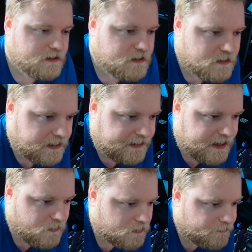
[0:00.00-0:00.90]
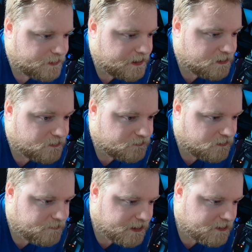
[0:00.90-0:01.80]
And now we're pretty close to
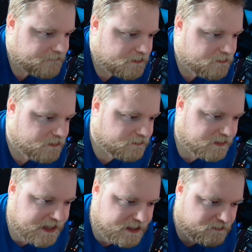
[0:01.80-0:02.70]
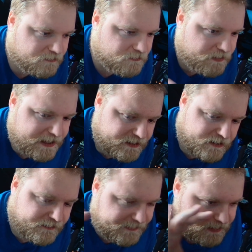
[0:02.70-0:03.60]
the microphone. This, again, is if you had it
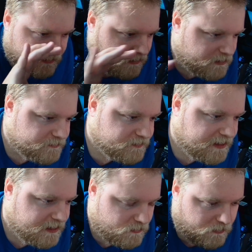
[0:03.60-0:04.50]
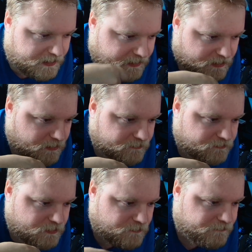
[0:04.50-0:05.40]
on like an arm stand and you wanted it close
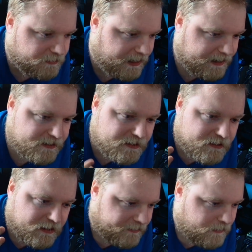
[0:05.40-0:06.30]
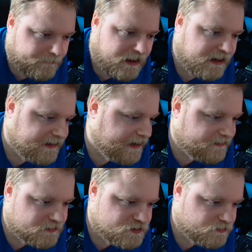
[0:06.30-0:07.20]
to you for like, I don't know, a podcast
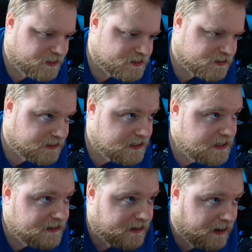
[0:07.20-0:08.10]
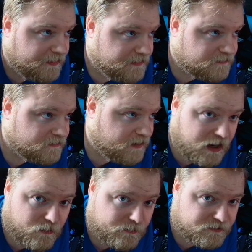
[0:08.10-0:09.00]
situation. This is
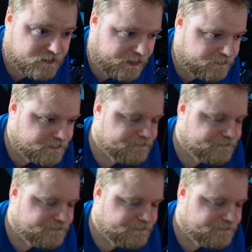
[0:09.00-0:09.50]
how it would sound.